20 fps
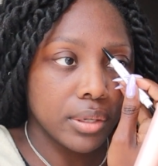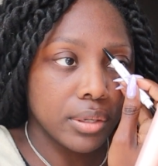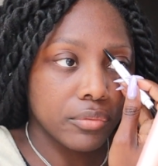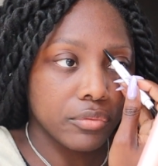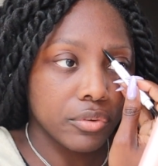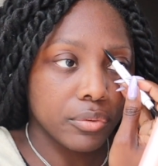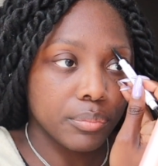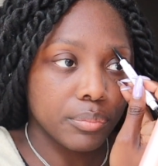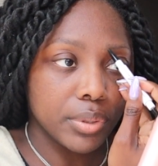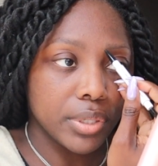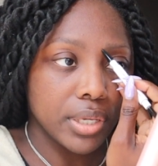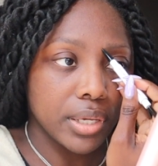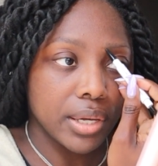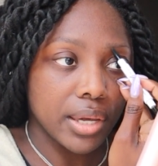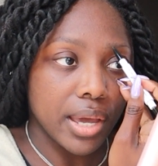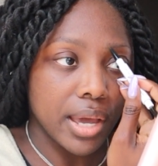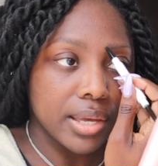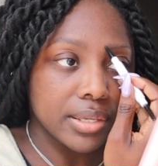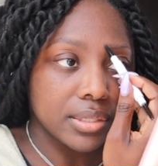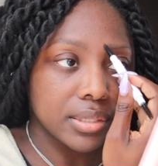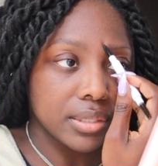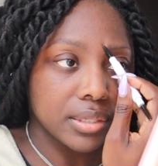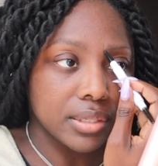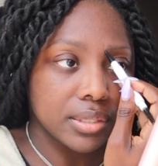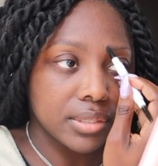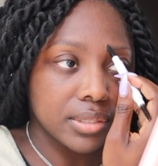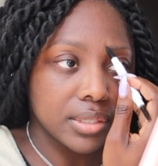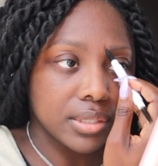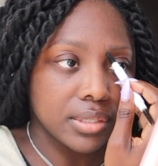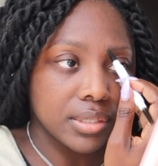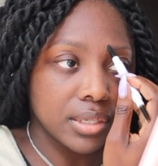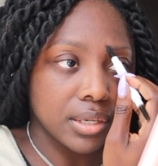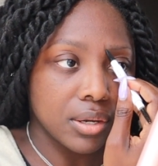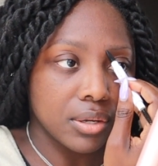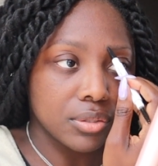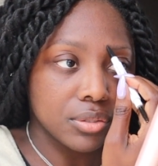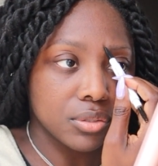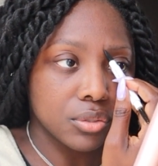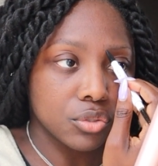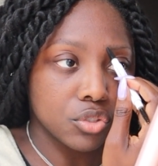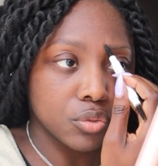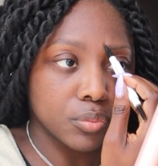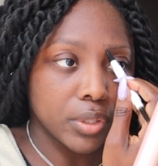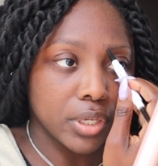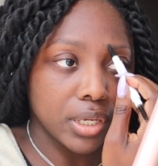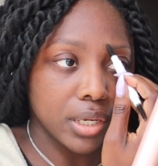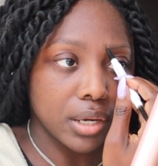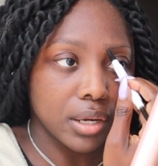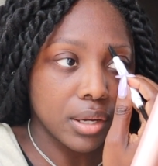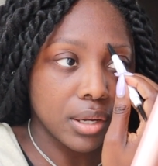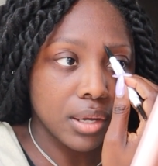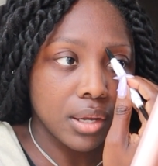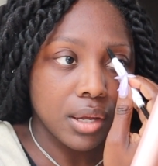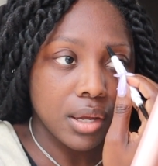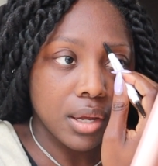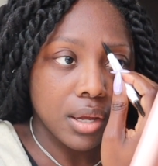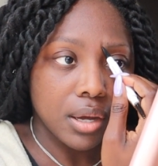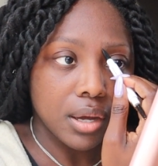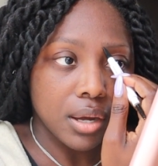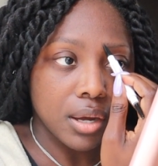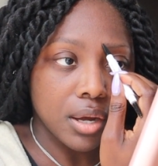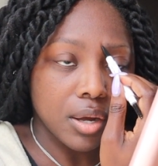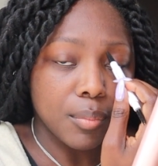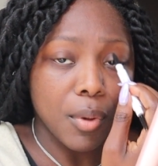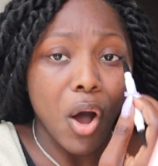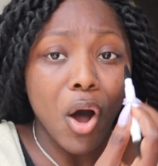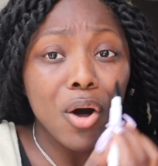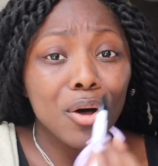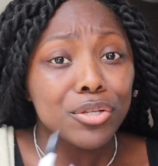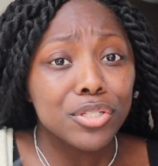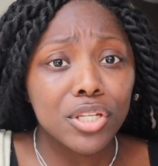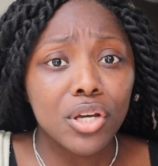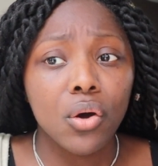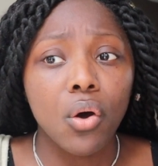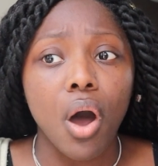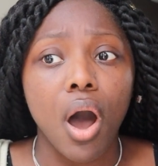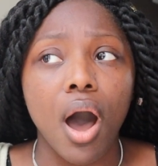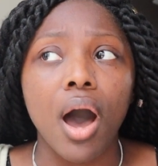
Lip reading: from being as consistent on social media. Also,